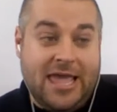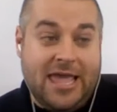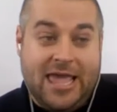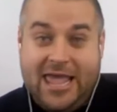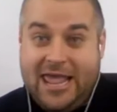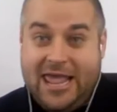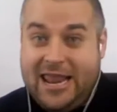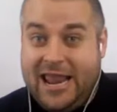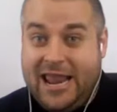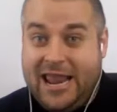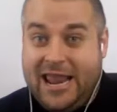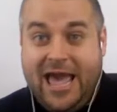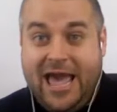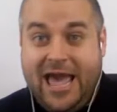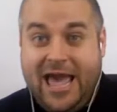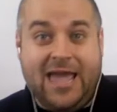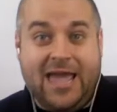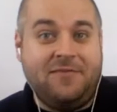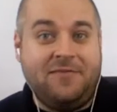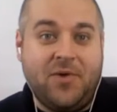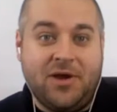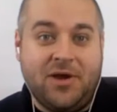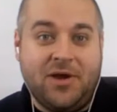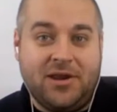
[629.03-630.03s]
And I have
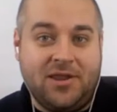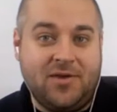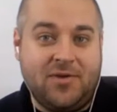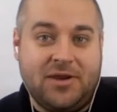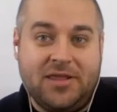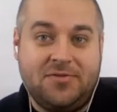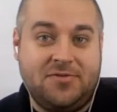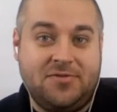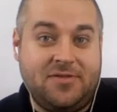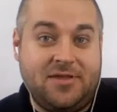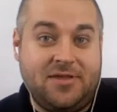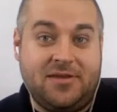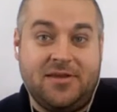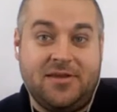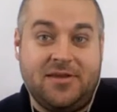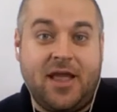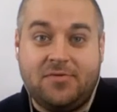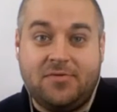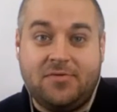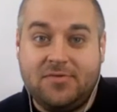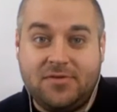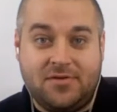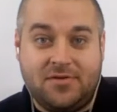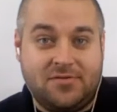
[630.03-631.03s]
no idea what he said
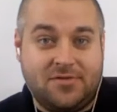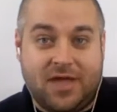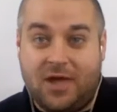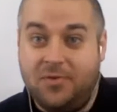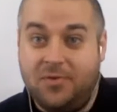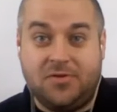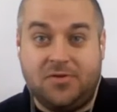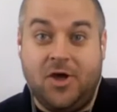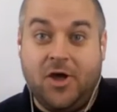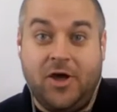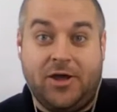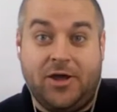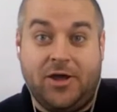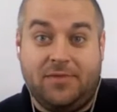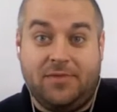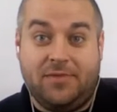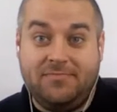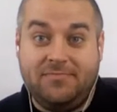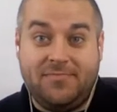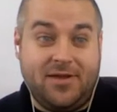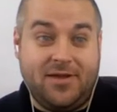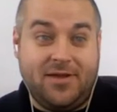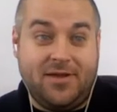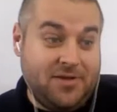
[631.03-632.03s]
next because I was gone.
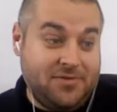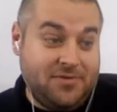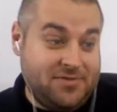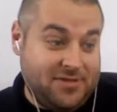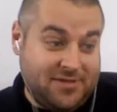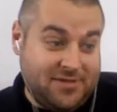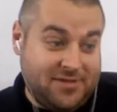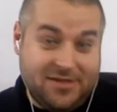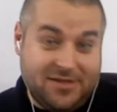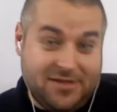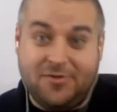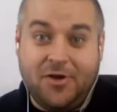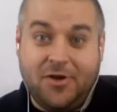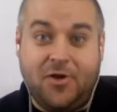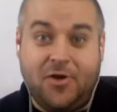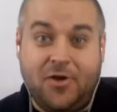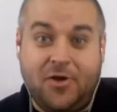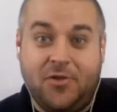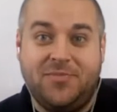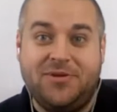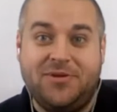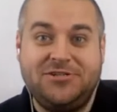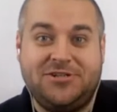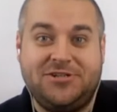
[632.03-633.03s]
I was like, that's all the
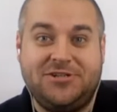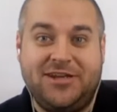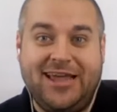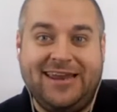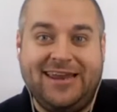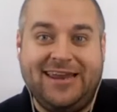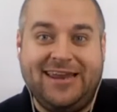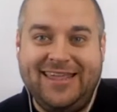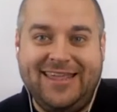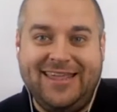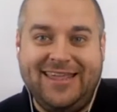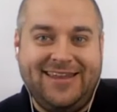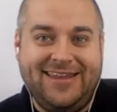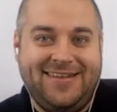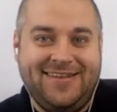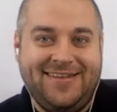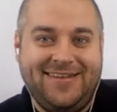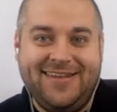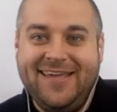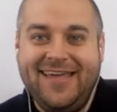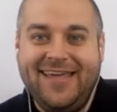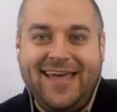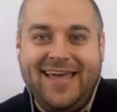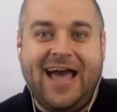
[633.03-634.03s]
permission I need.
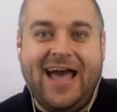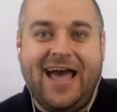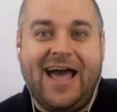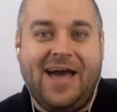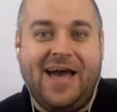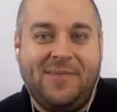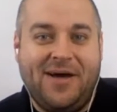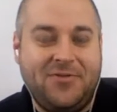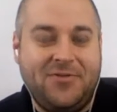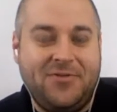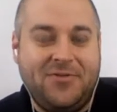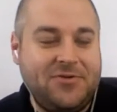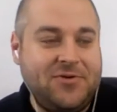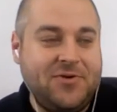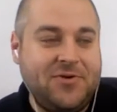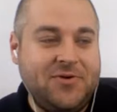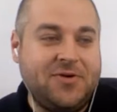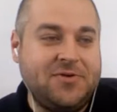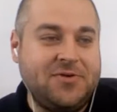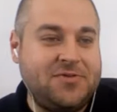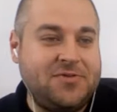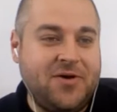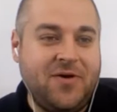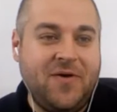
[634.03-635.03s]
I'm out the
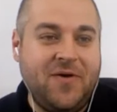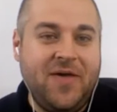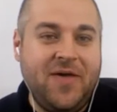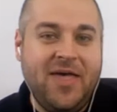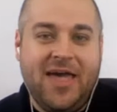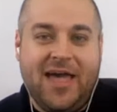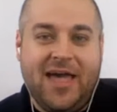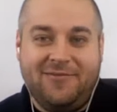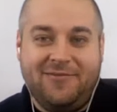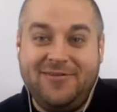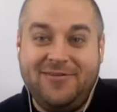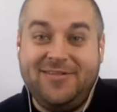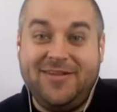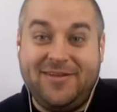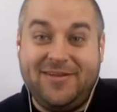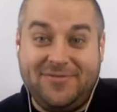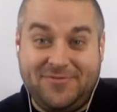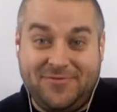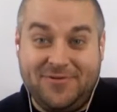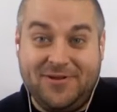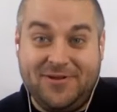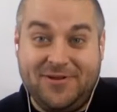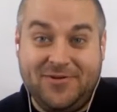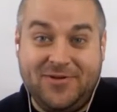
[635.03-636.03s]
door. So I
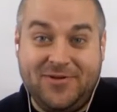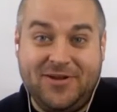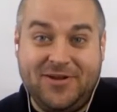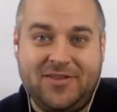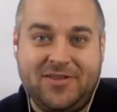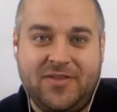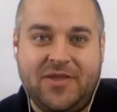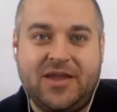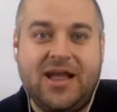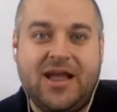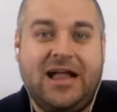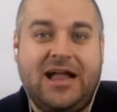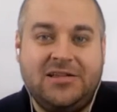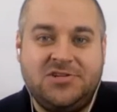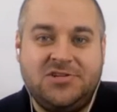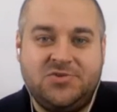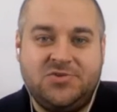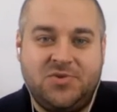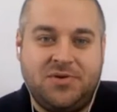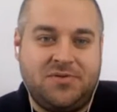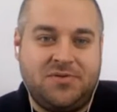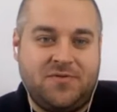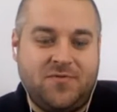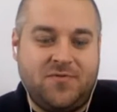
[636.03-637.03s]
realized really quickly that college
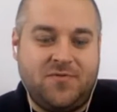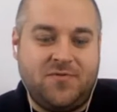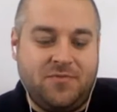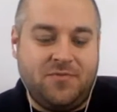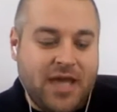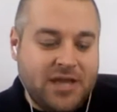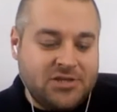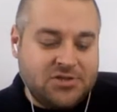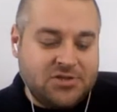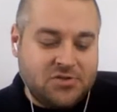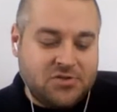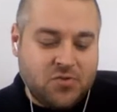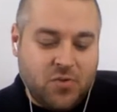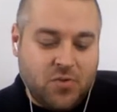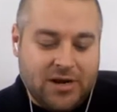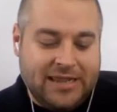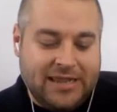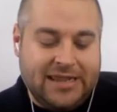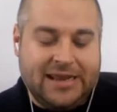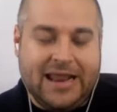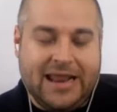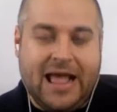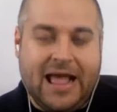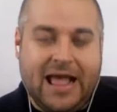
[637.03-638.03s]
wasn't for me. I just wanted to
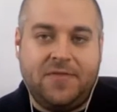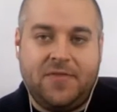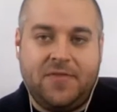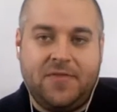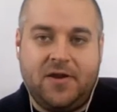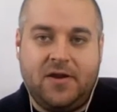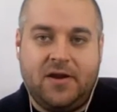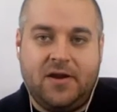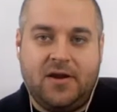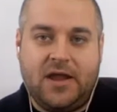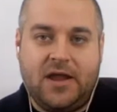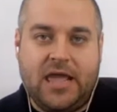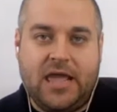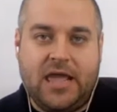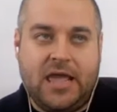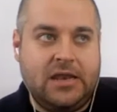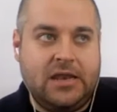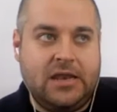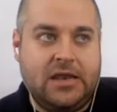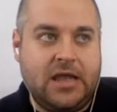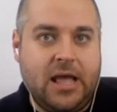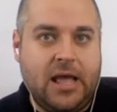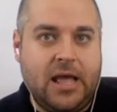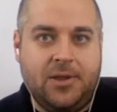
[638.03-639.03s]
get out there
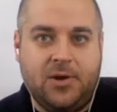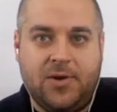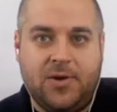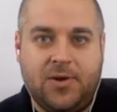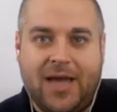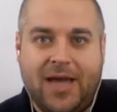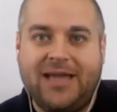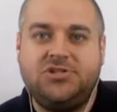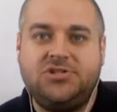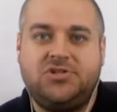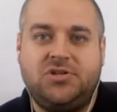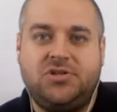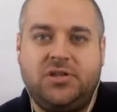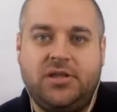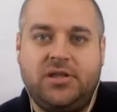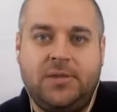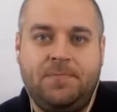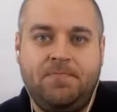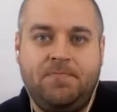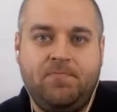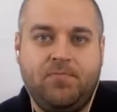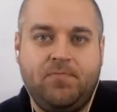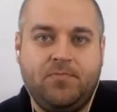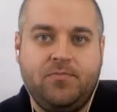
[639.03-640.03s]
and
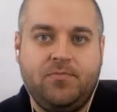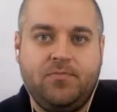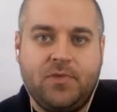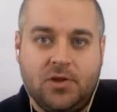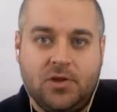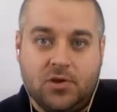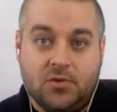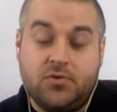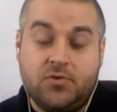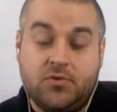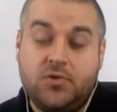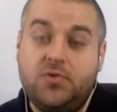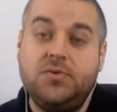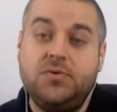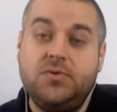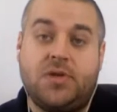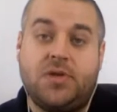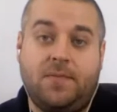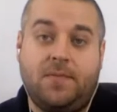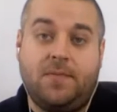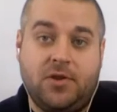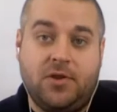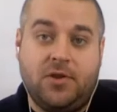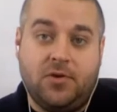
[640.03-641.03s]
actually do
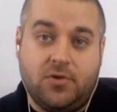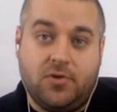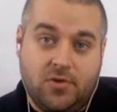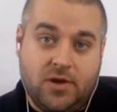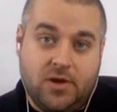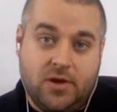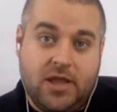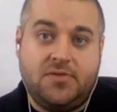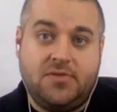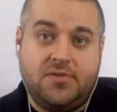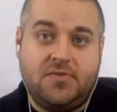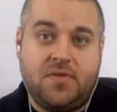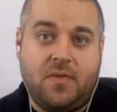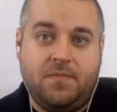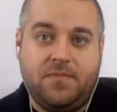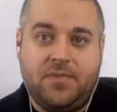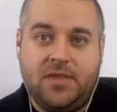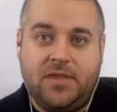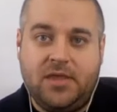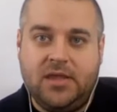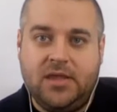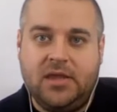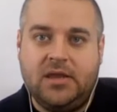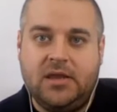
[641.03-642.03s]
something, create
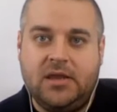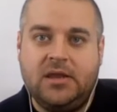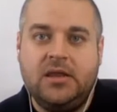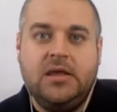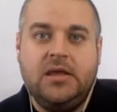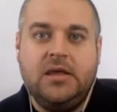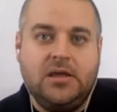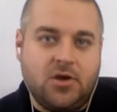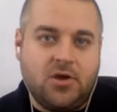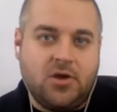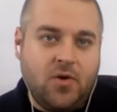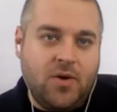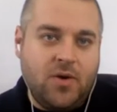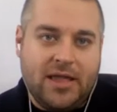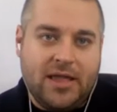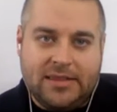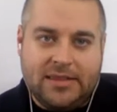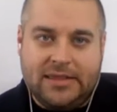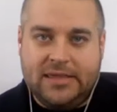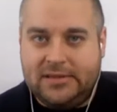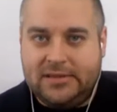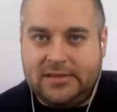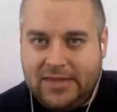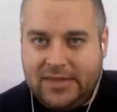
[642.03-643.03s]
something and go ahead
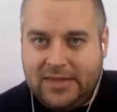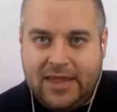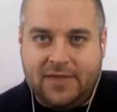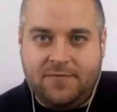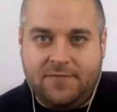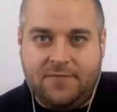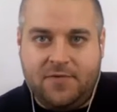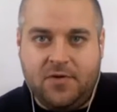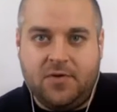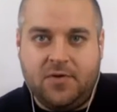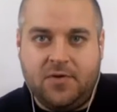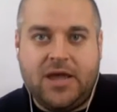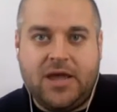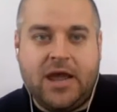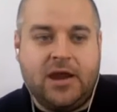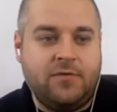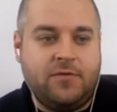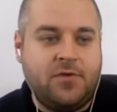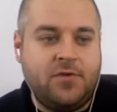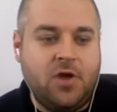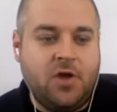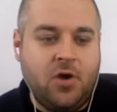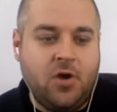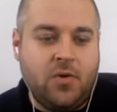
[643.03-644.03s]
and get life kind
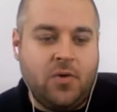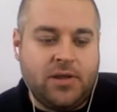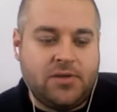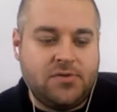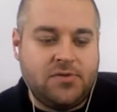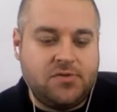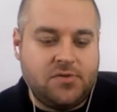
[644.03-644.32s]
of going.